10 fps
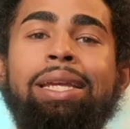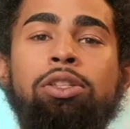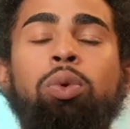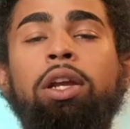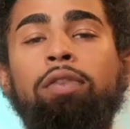
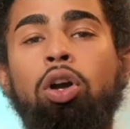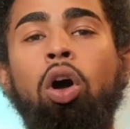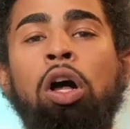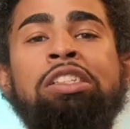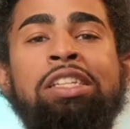whatever
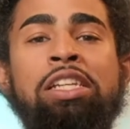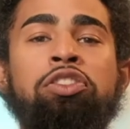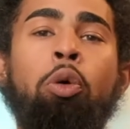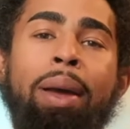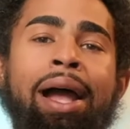cause they so
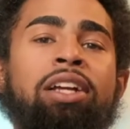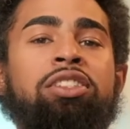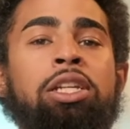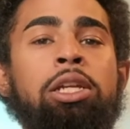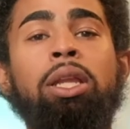
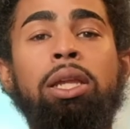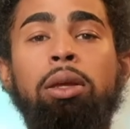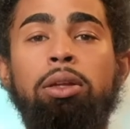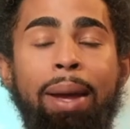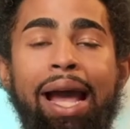passionately,
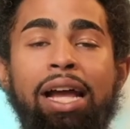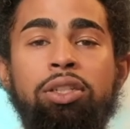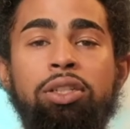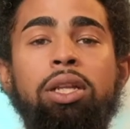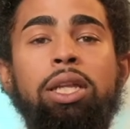
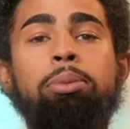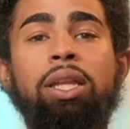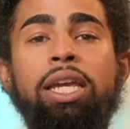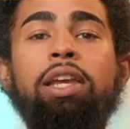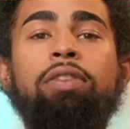passionately
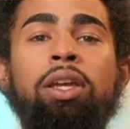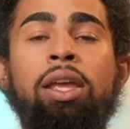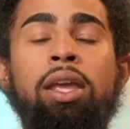believe in.